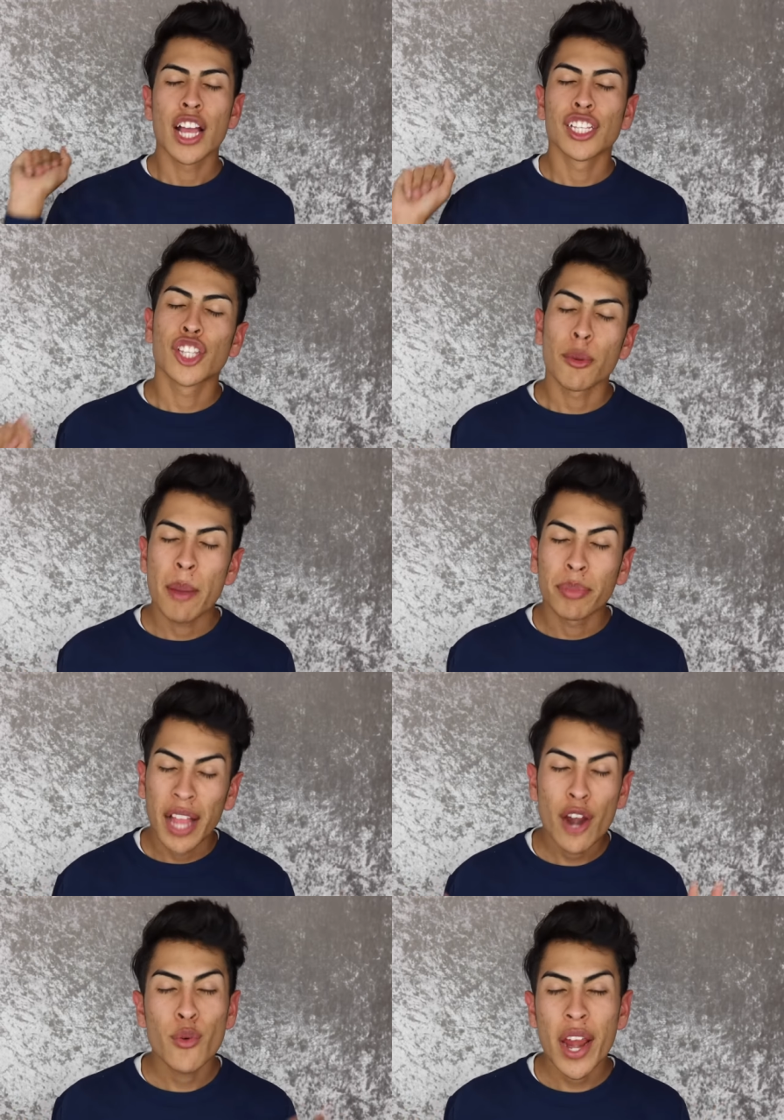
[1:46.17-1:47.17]
So my
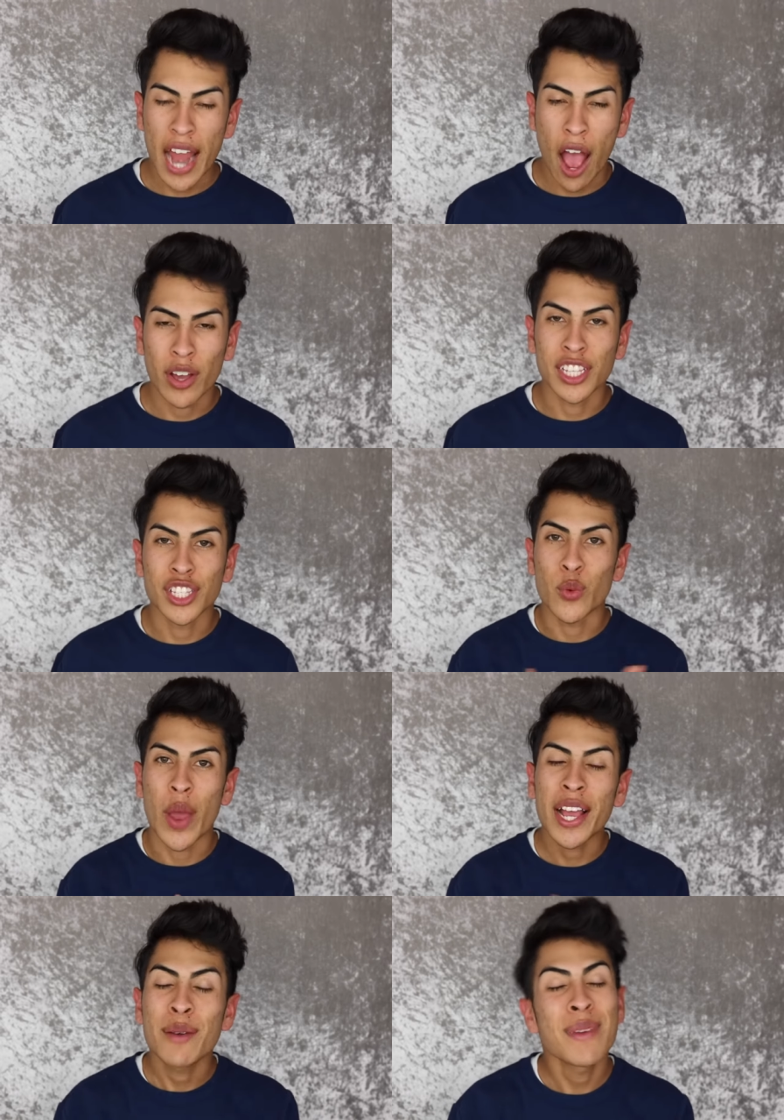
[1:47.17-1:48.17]
plan right now is to
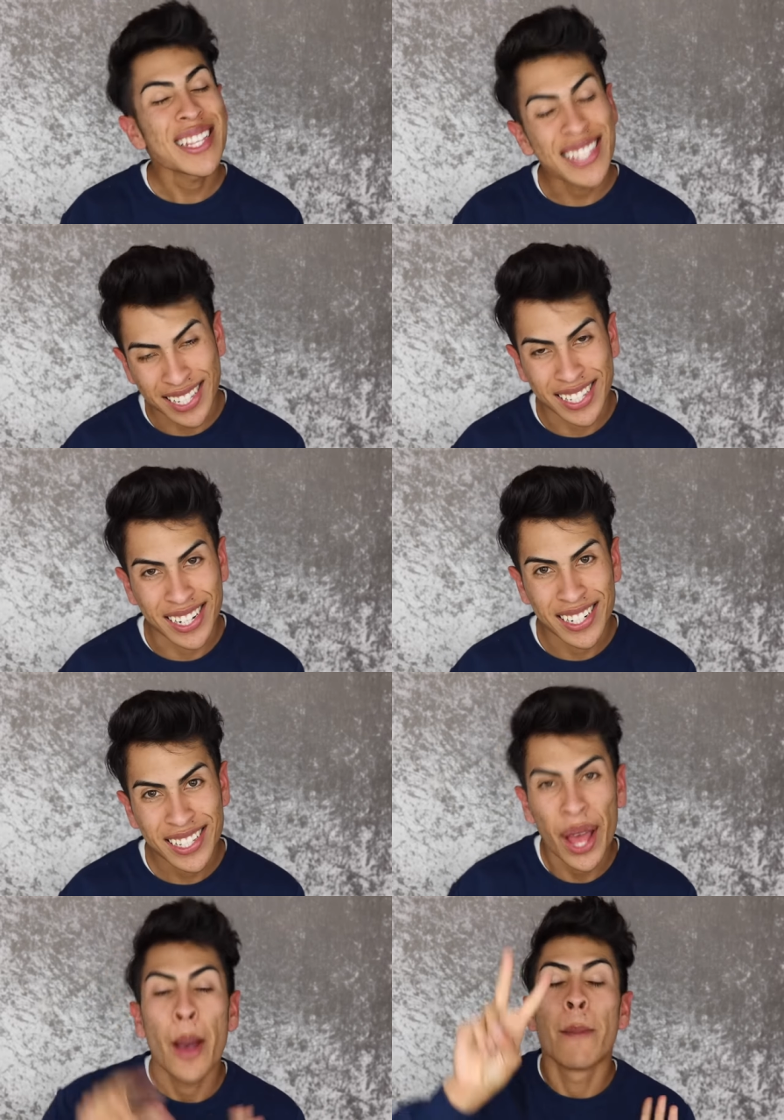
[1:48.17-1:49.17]
wake up my
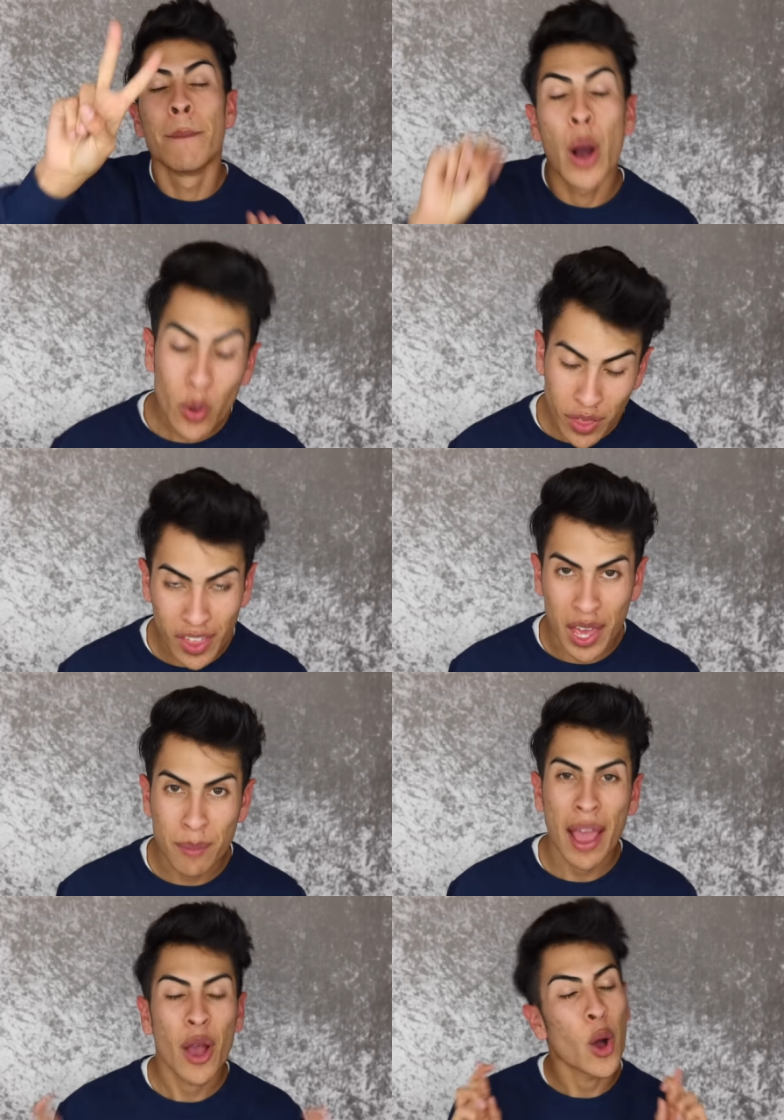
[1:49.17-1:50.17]
sisters, both of
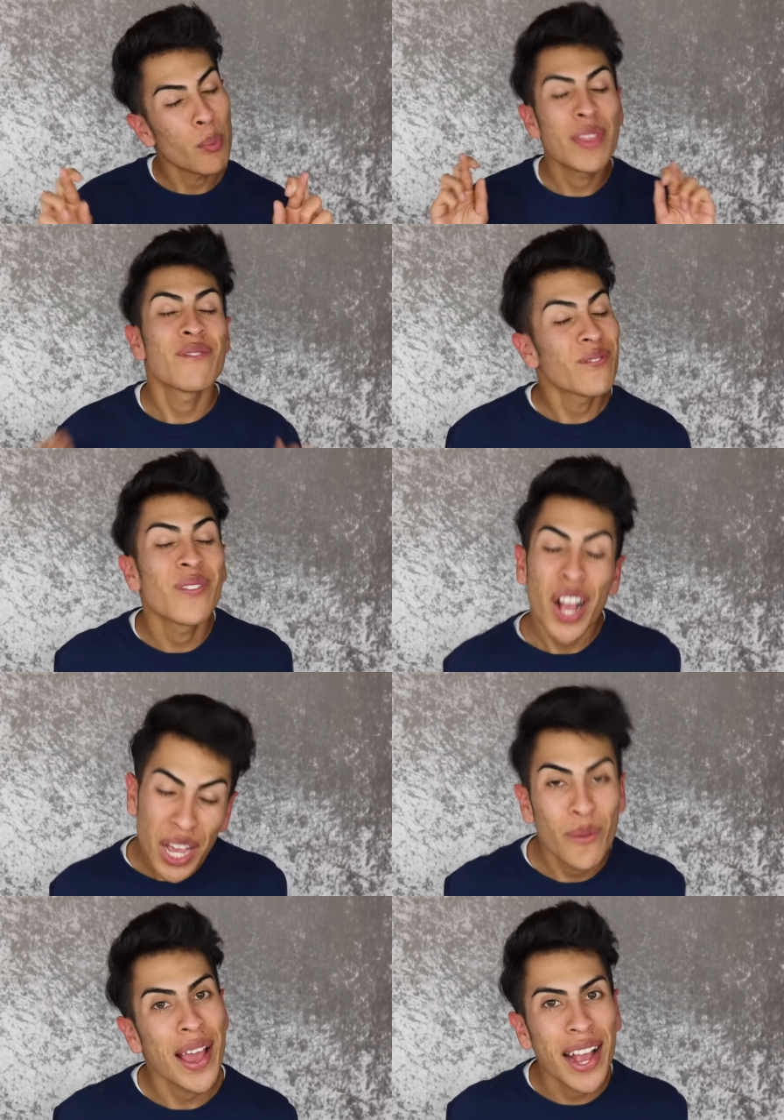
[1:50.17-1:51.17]
them. I hope they
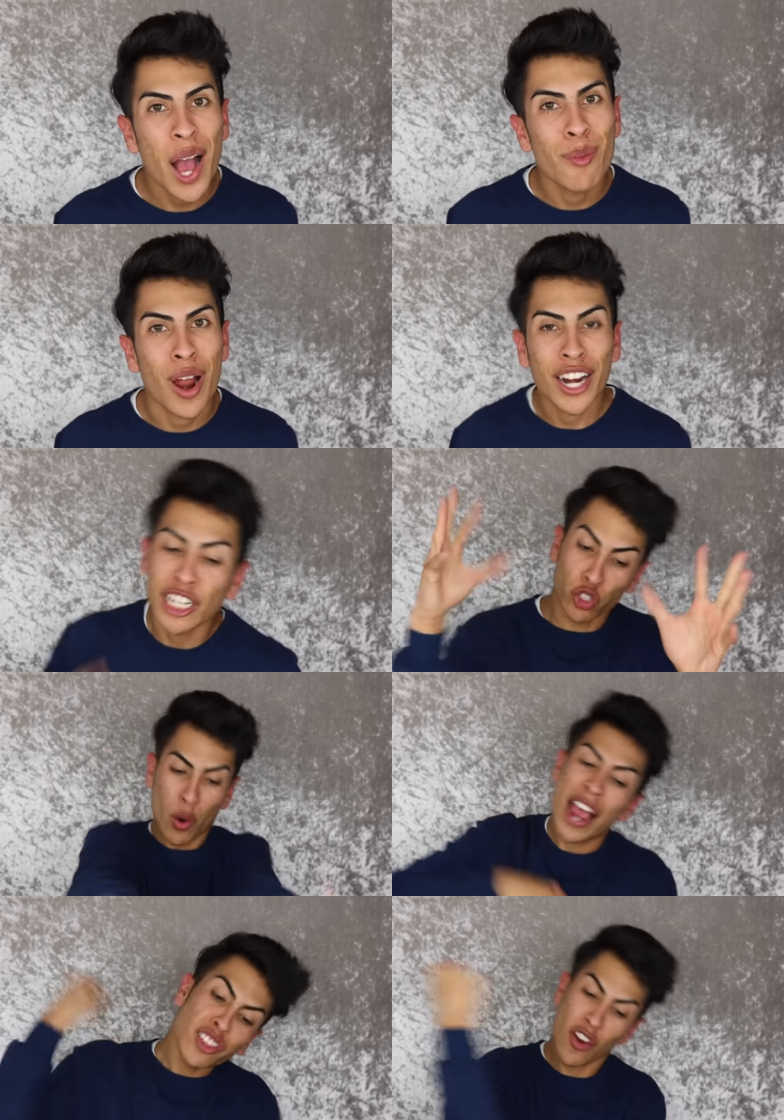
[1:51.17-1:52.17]
fucking wake up, or I'm gonna
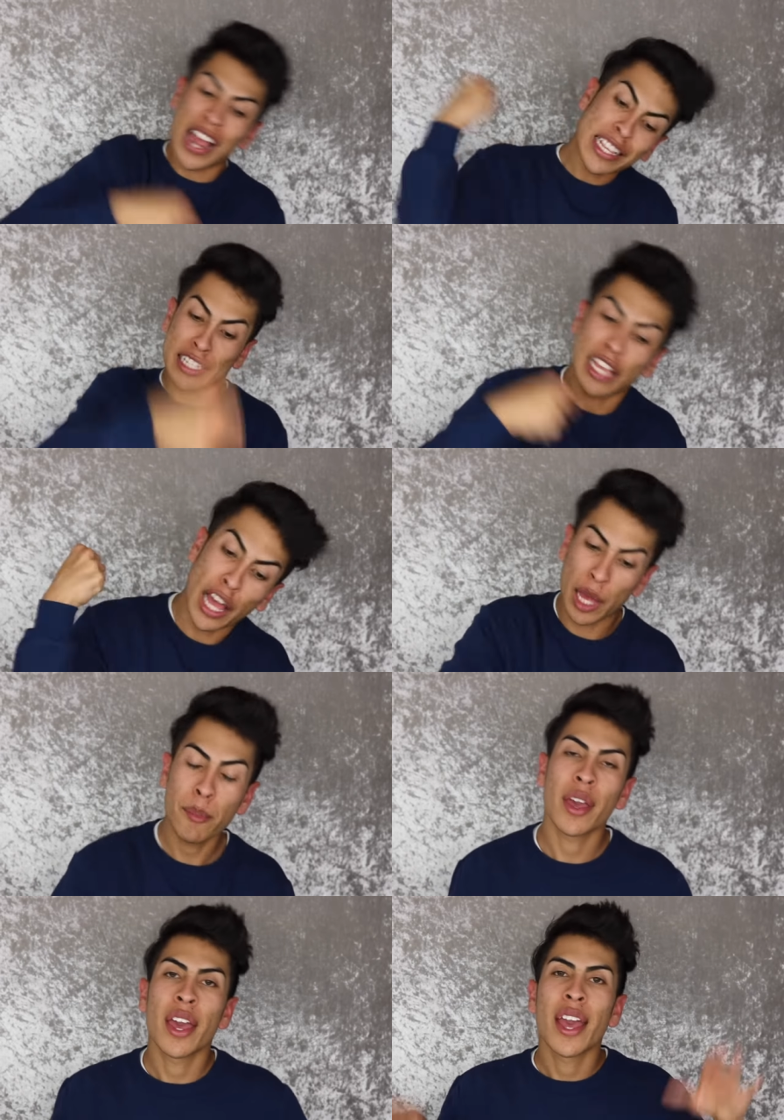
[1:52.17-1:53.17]
drag their asses
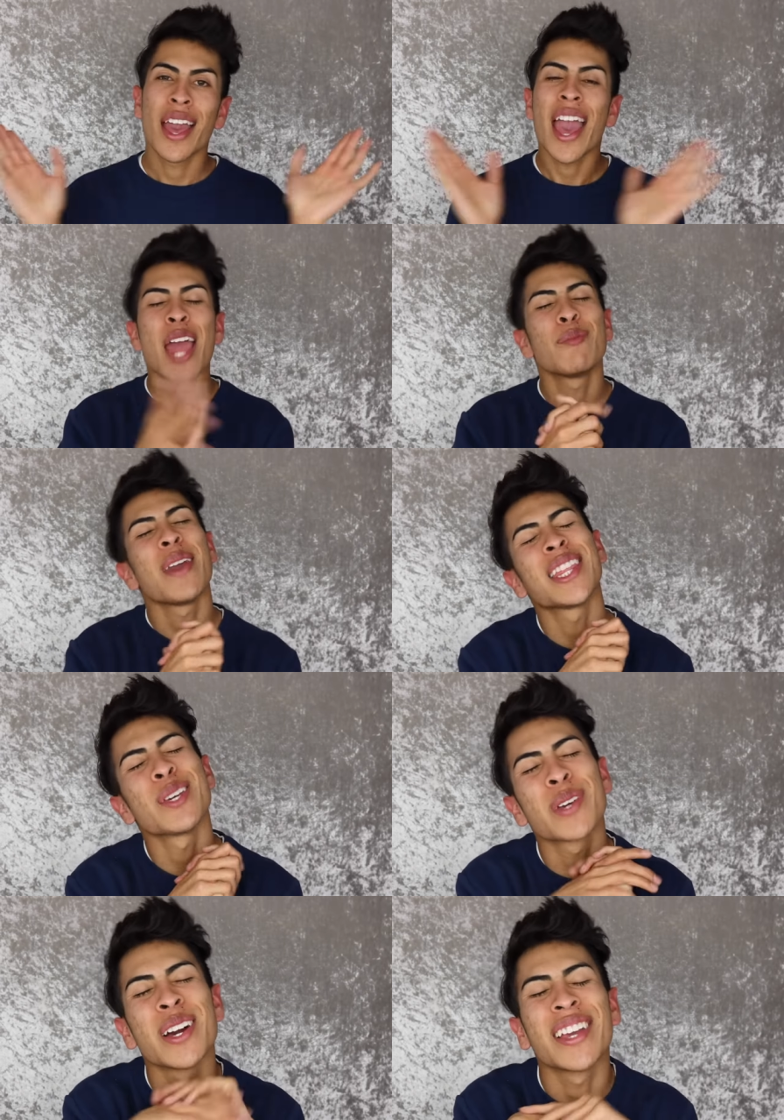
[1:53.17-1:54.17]
up and make
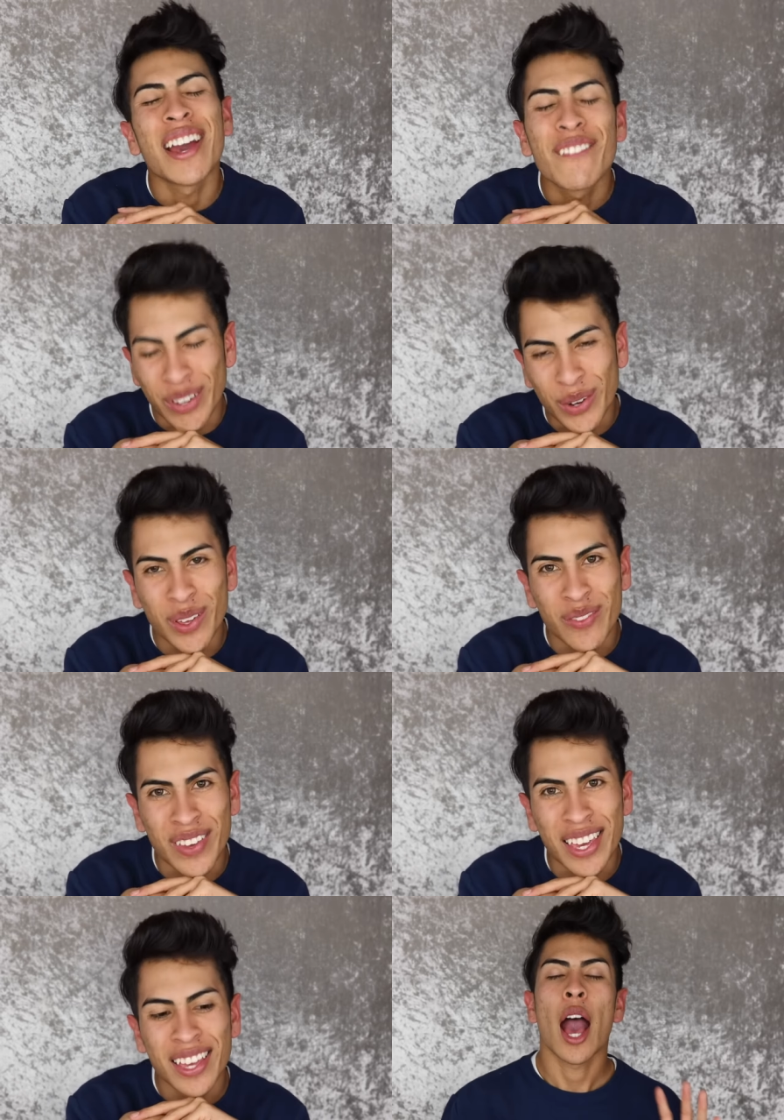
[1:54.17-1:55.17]
them come get food with me.